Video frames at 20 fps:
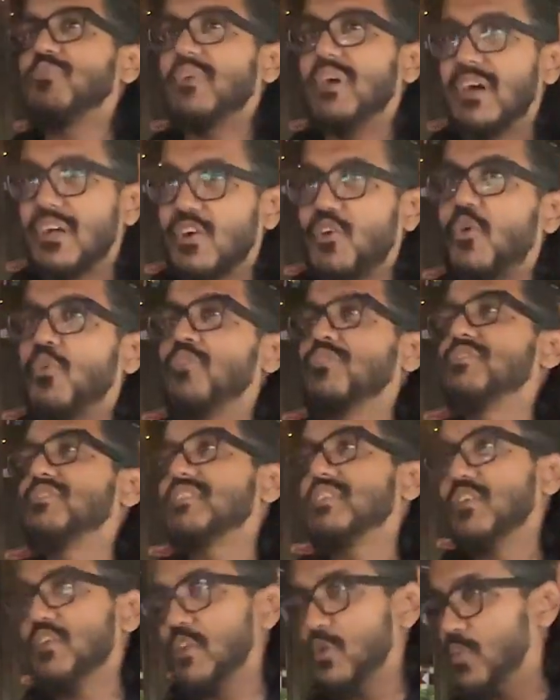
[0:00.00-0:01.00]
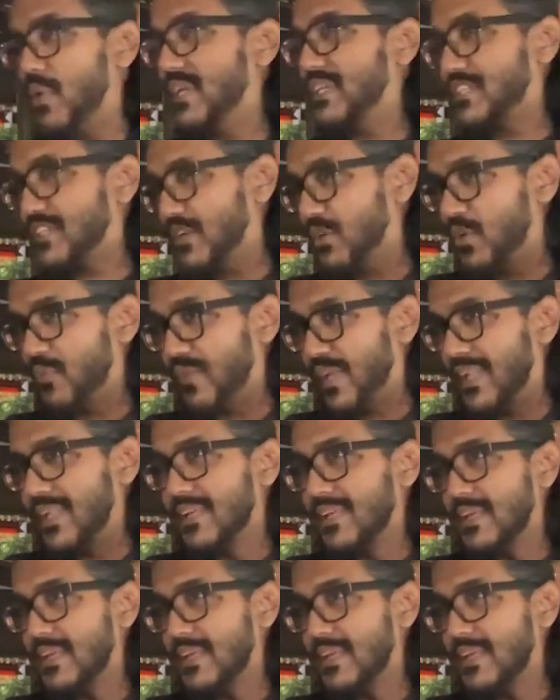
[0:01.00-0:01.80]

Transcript: a continuation of it.